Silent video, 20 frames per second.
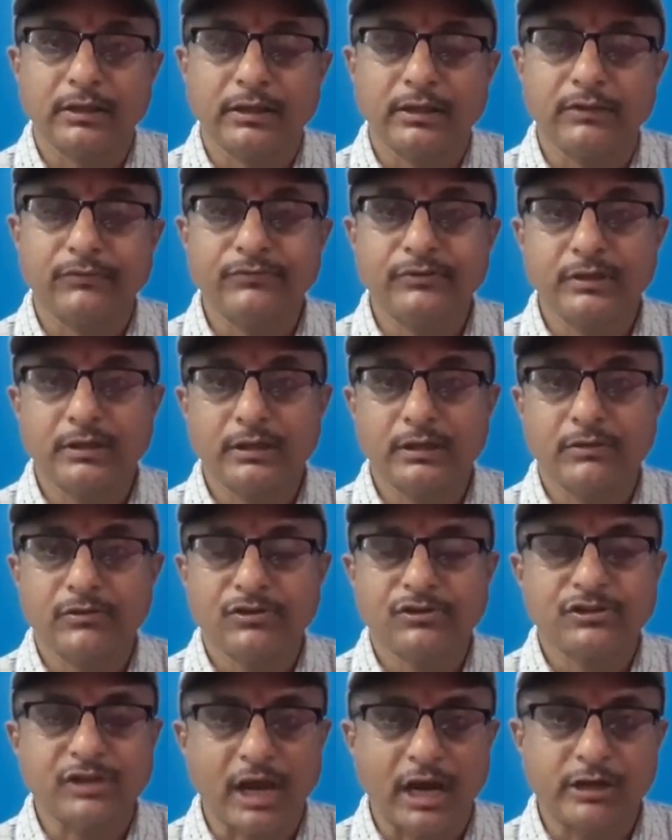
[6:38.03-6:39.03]
if
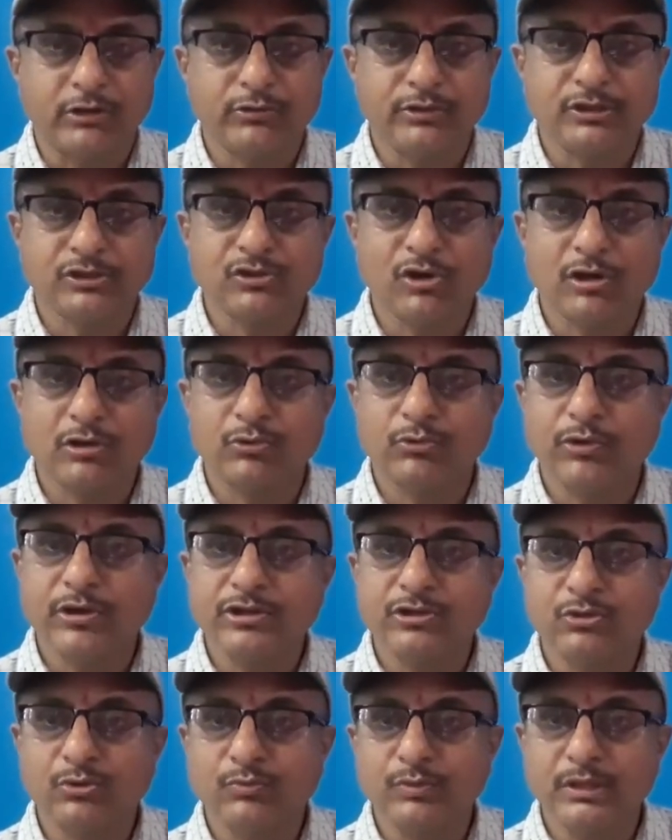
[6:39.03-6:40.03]
the shadow is not
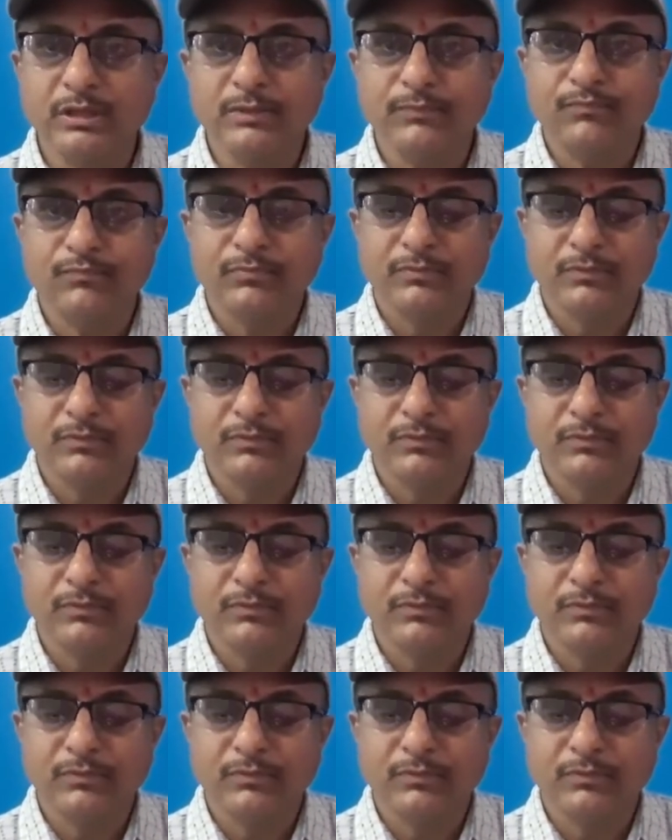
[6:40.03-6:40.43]
going to be,